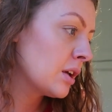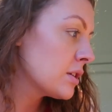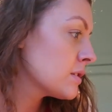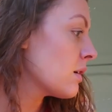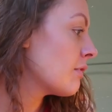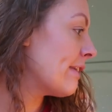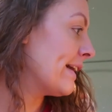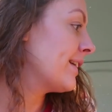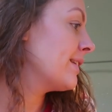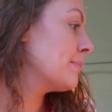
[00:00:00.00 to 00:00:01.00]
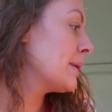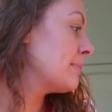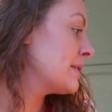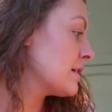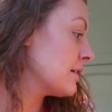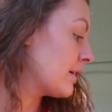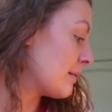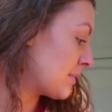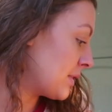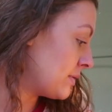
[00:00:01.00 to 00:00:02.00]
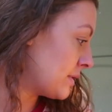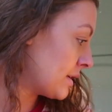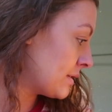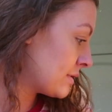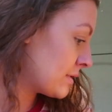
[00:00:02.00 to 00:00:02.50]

So I reckon it might be dark again, but who knows?